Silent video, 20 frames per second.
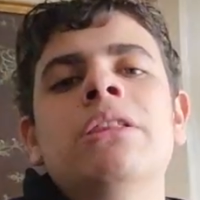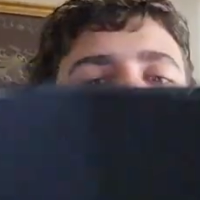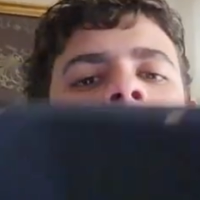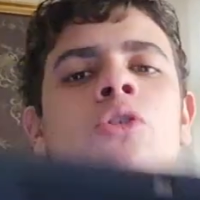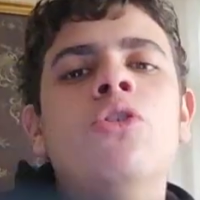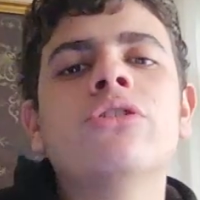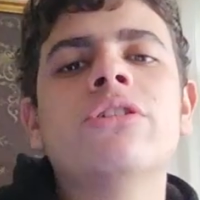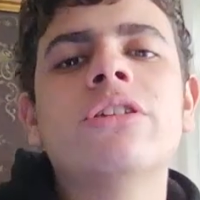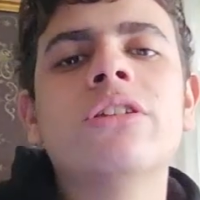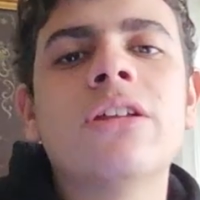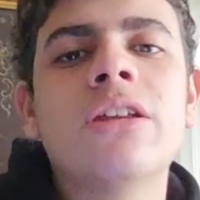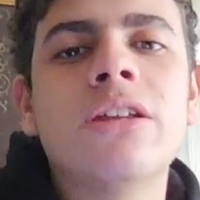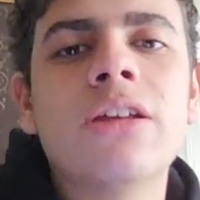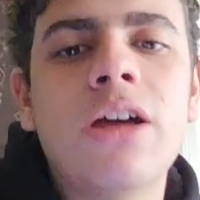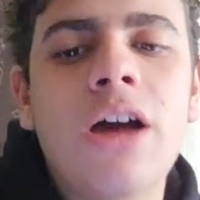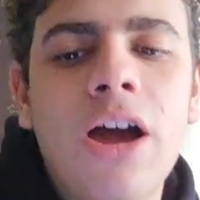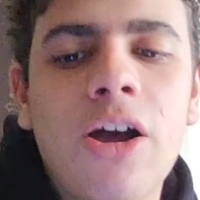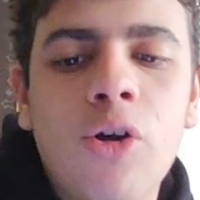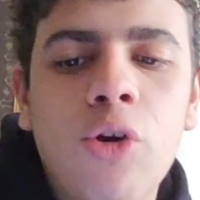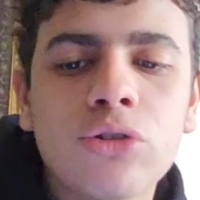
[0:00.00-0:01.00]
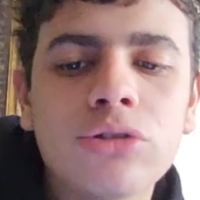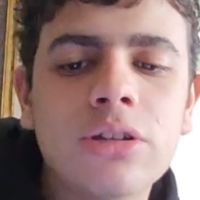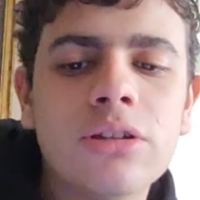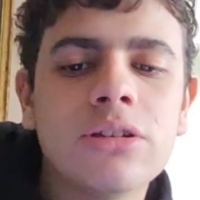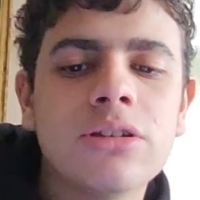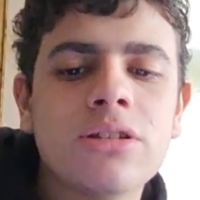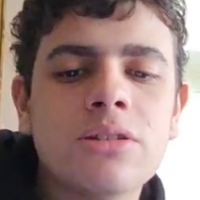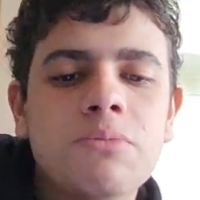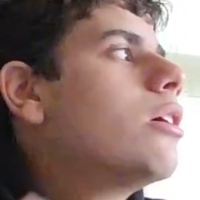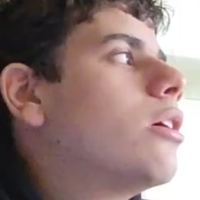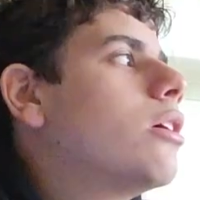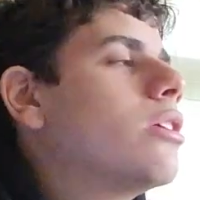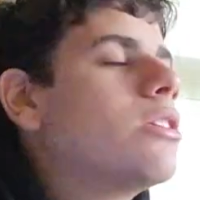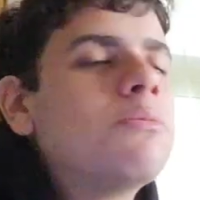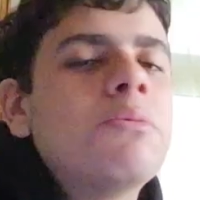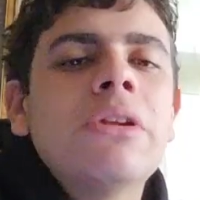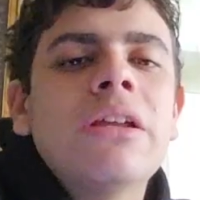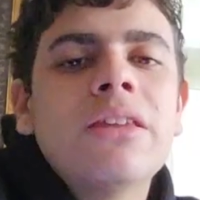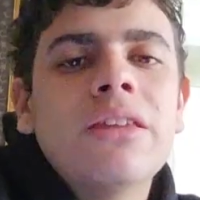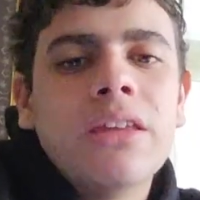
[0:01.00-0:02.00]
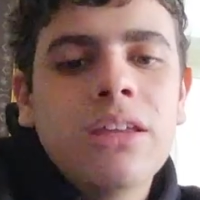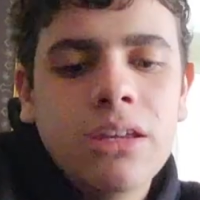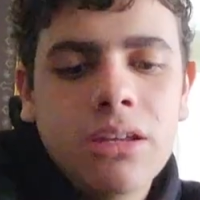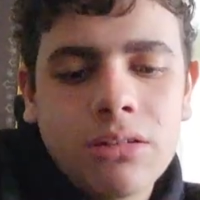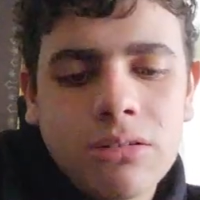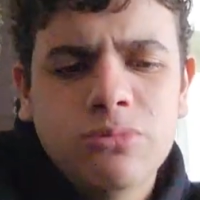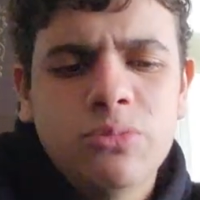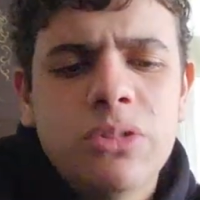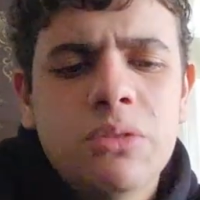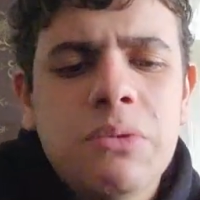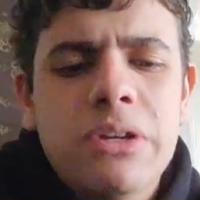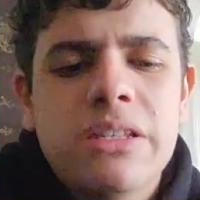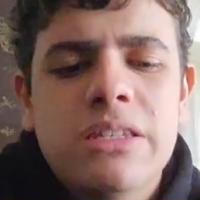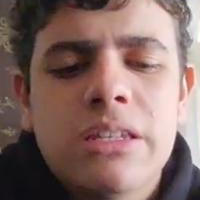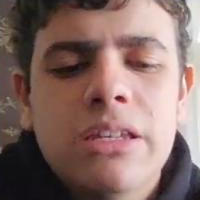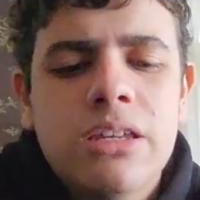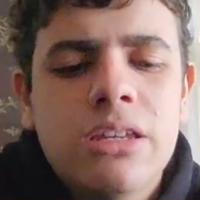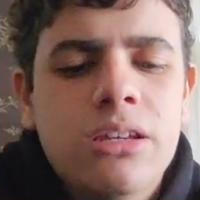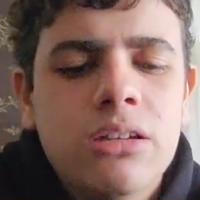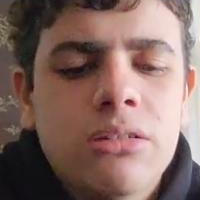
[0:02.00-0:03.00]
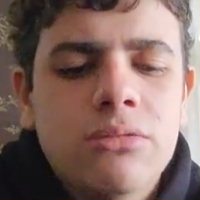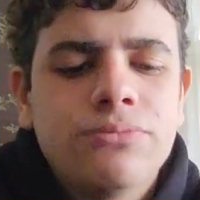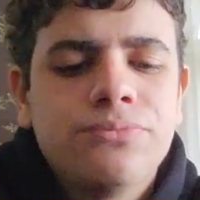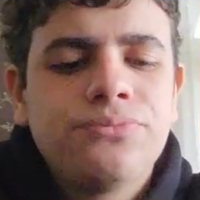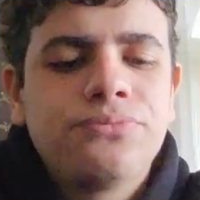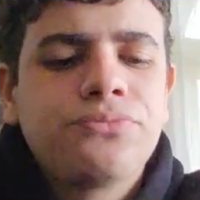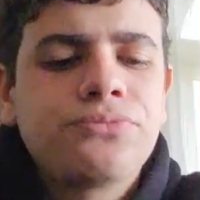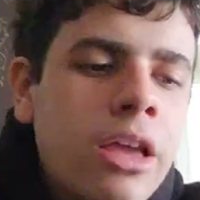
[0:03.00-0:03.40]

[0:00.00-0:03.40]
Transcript: I bought it. I it and it's, it's been a day. What am I saying?